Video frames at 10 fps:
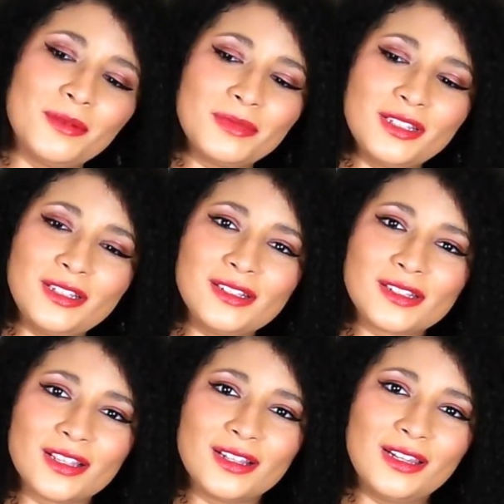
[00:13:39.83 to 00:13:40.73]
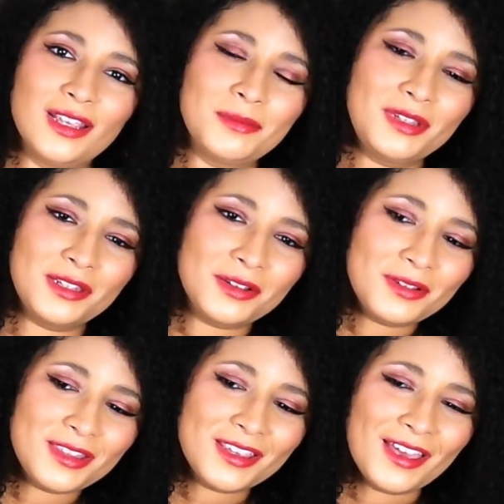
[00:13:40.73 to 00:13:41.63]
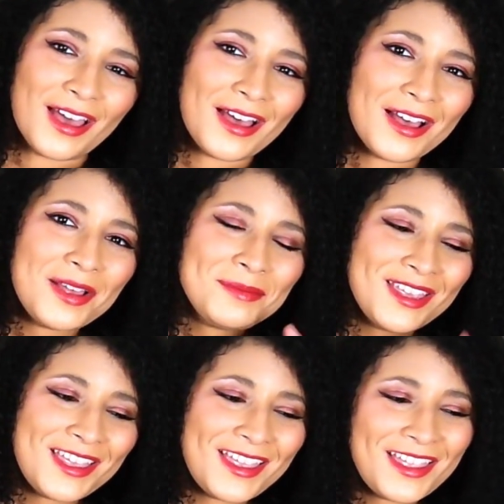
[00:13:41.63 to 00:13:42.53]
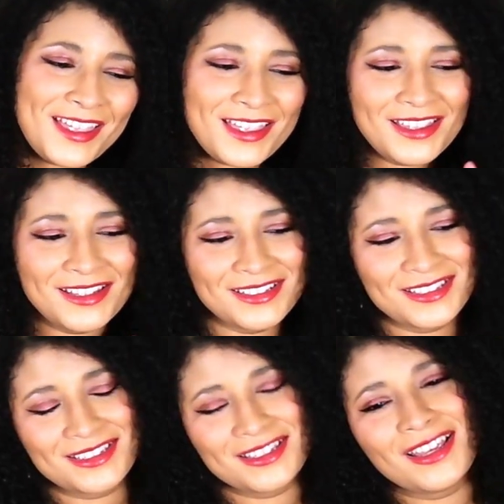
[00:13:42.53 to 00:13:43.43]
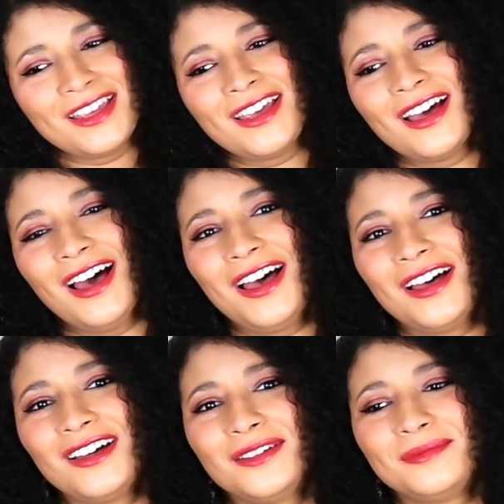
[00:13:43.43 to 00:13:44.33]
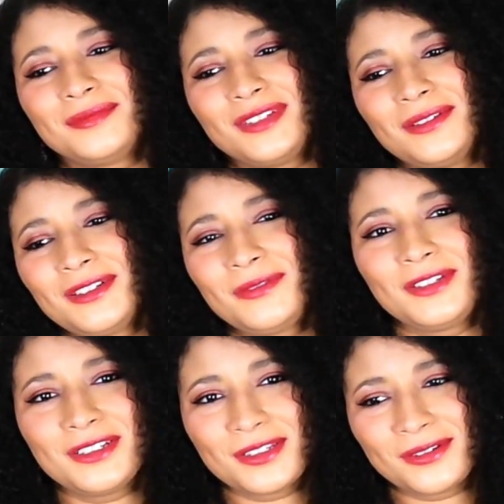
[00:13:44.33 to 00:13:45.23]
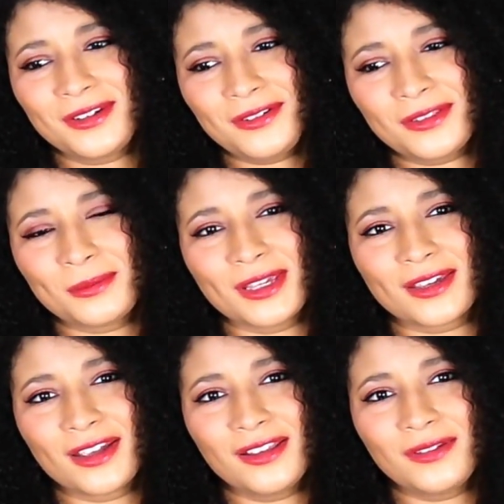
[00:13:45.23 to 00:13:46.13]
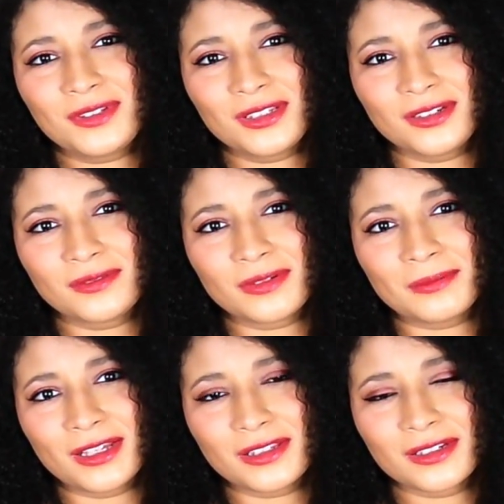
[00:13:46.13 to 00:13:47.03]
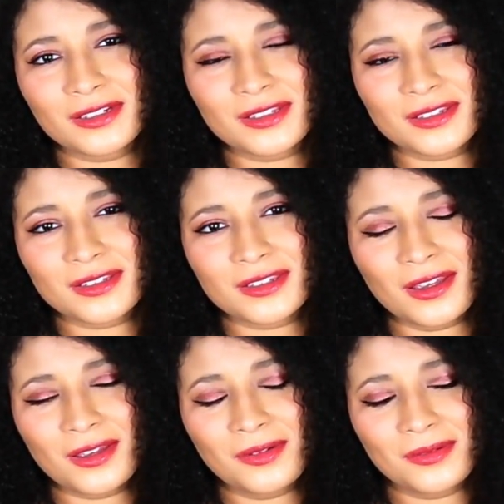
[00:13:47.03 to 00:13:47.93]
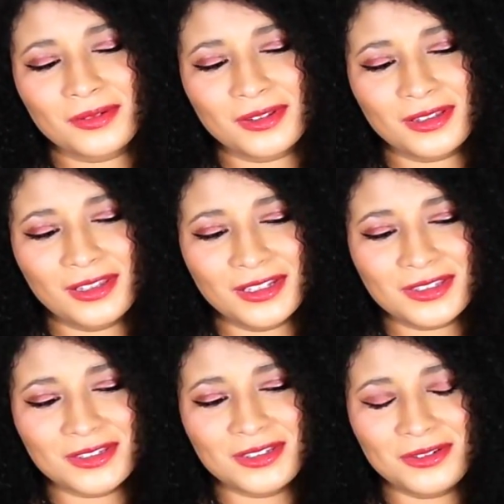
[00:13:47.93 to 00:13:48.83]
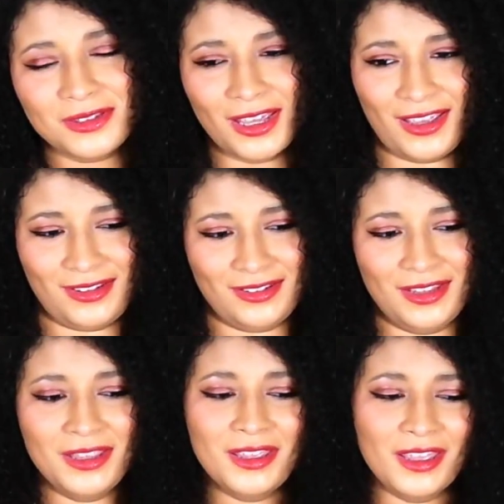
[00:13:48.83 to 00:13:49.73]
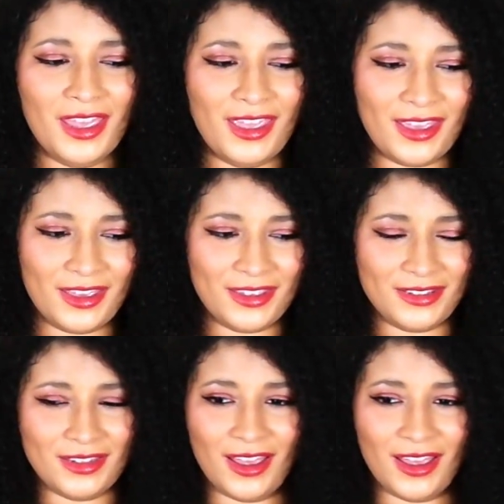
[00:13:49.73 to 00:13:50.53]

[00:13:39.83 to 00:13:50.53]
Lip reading: please let me know in the comments. Even if you disagree with me, I love to learn from others. So let's do that. And